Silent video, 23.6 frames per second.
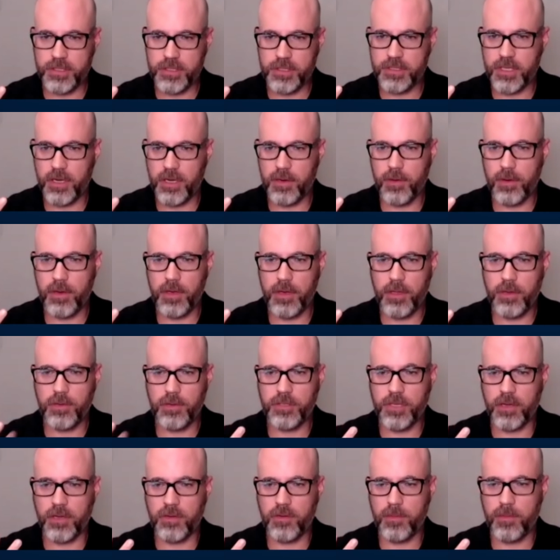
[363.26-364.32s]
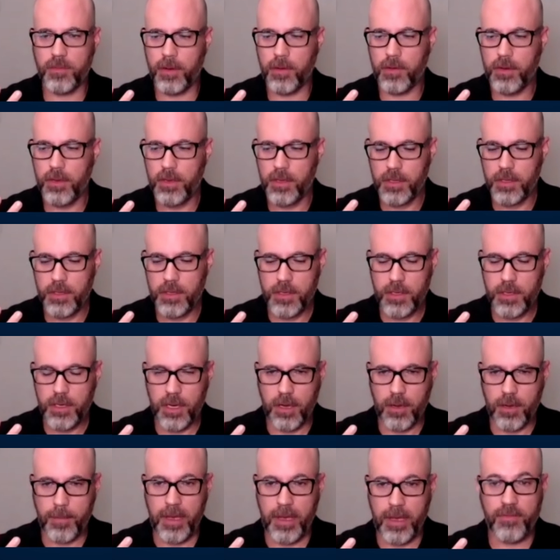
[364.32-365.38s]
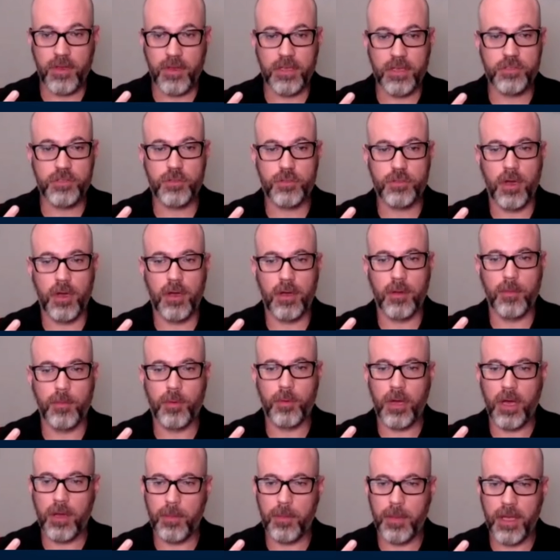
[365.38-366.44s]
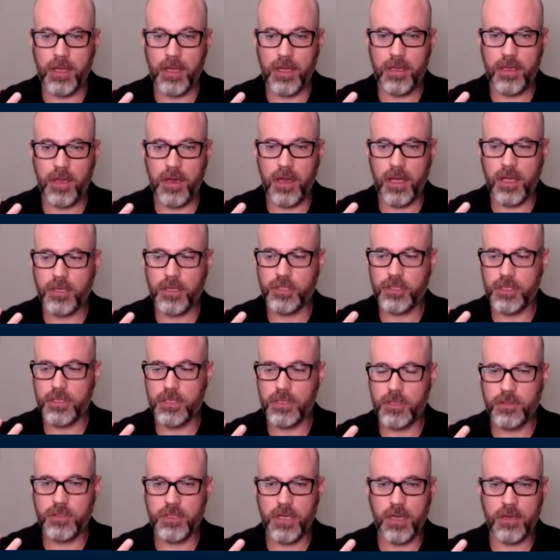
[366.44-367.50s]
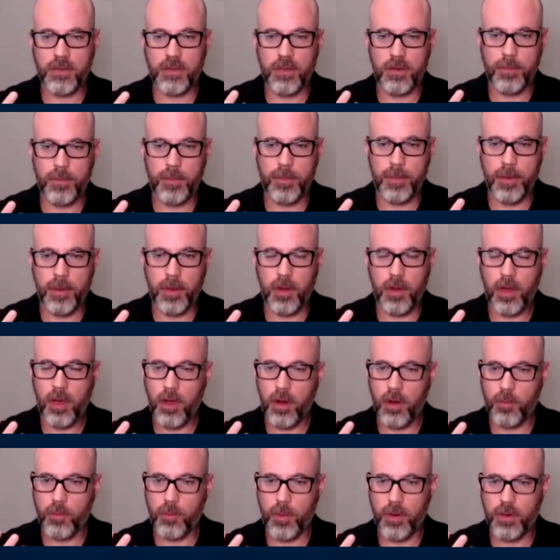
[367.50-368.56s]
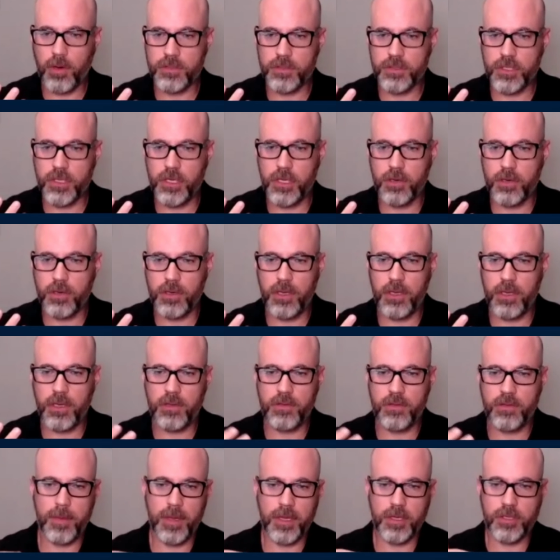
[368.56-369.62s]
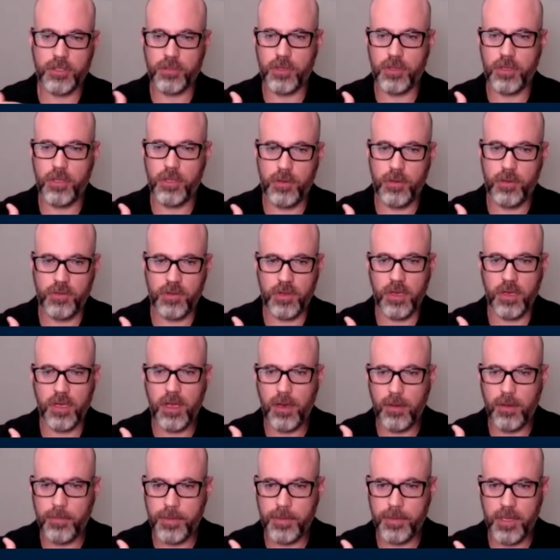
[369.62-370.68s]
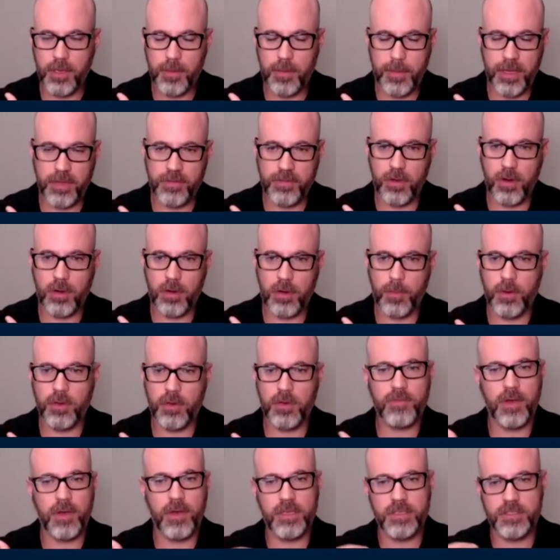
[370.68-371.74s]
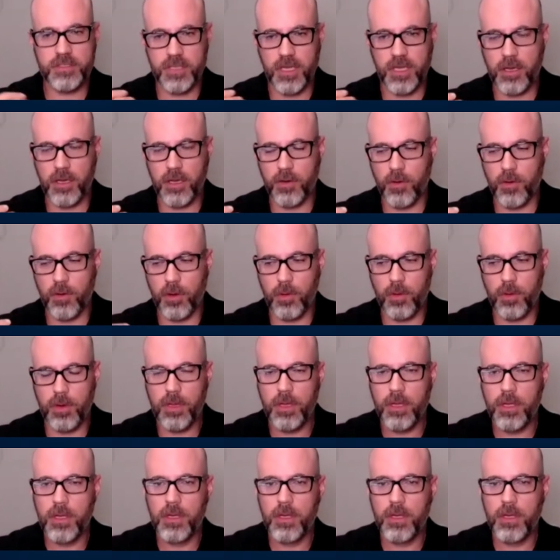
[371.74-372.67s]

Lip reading: et cetera. You talked about having a strong broadband connection. You talked a little bit about hardware and security to make sure that you're using a company-based hardware device, not your own.